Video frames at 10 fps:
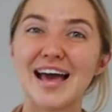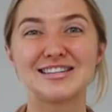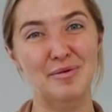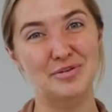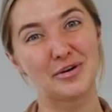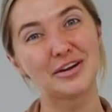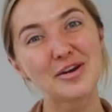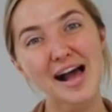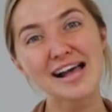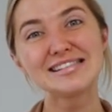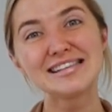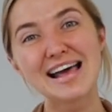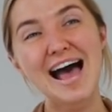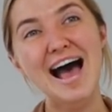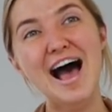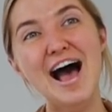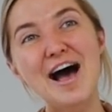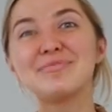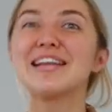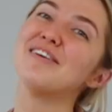and stop annoying you guys.
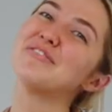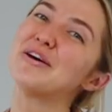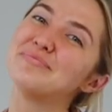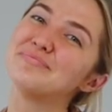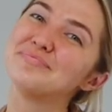Um, but I love you.